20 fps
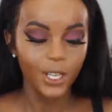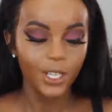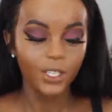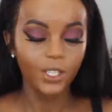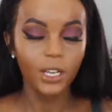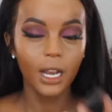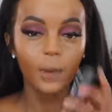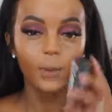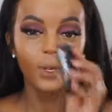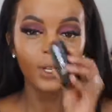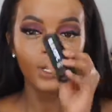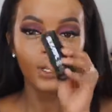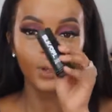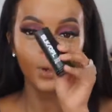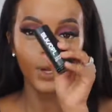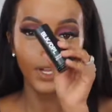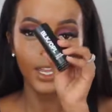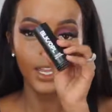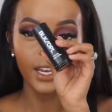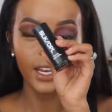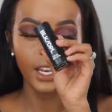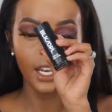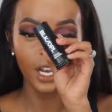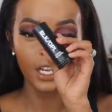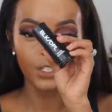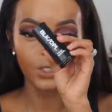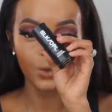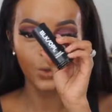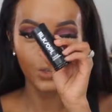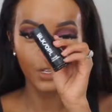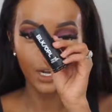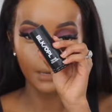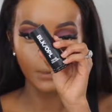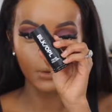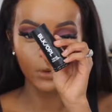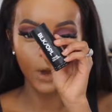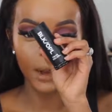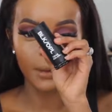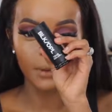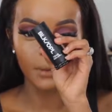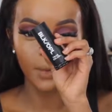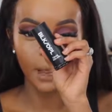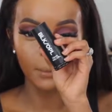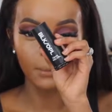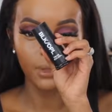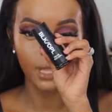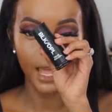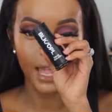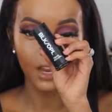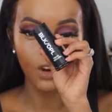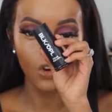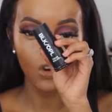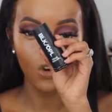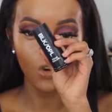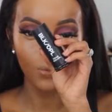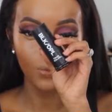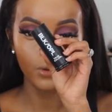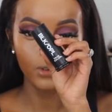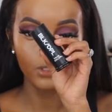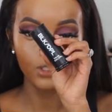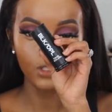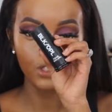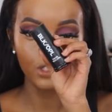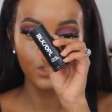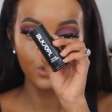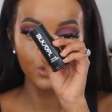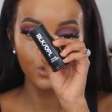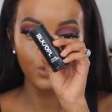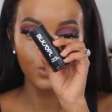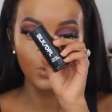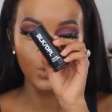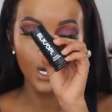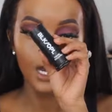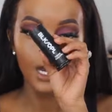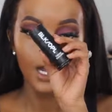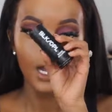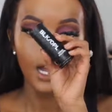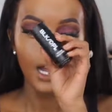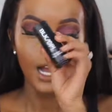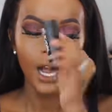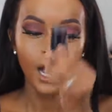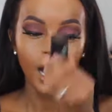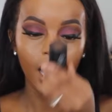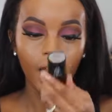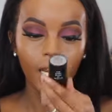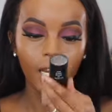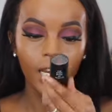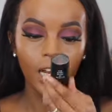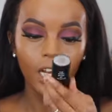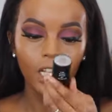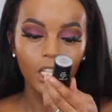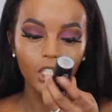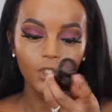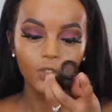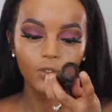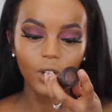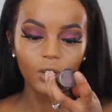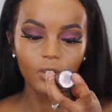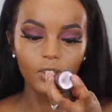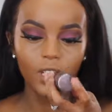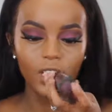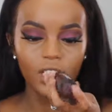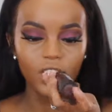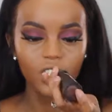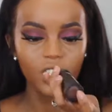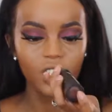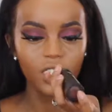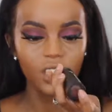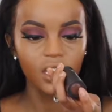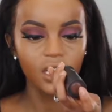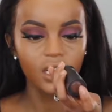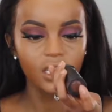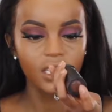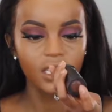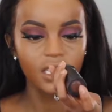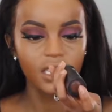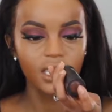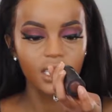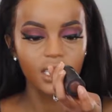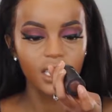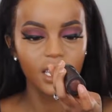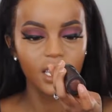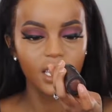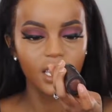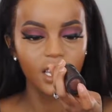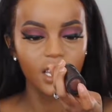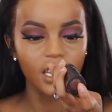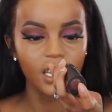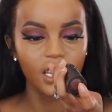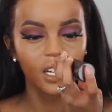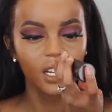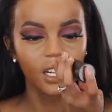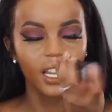So now we're gonna go ahead and contour, and I'm grabbing my Black Opal True Color Foundation. This is in,